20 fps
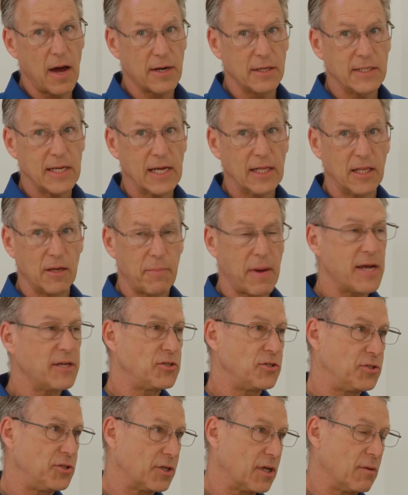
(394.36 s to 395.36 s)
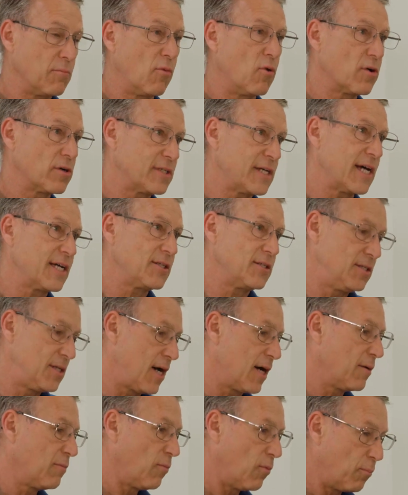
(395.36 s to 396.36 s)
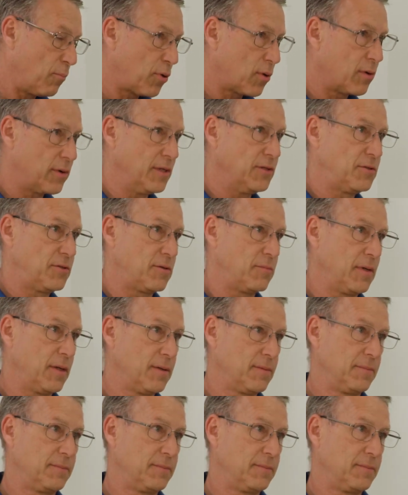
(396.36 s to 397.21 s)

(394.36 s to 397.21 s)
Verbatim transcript: on a daily basis, you get more tests done per instrument.